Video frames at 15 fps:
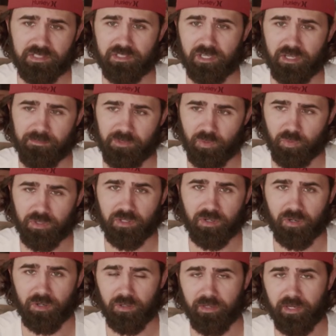the time, you work
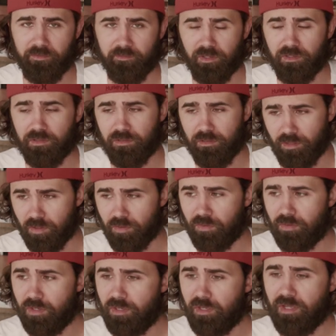hard, and then, you
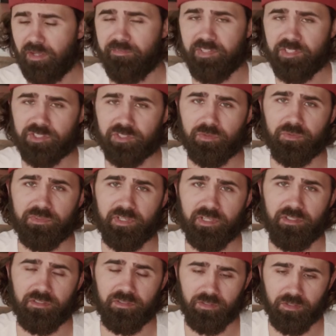know, eventually one day,
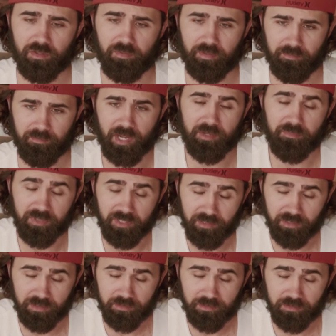you know, in my
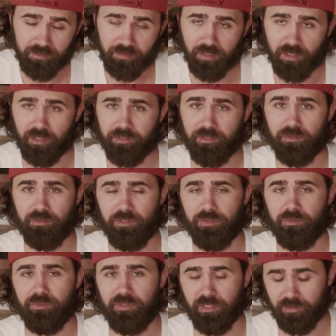opinion, you
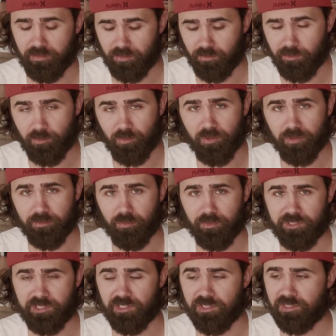get the reward,
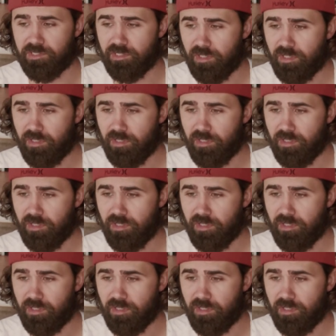which is,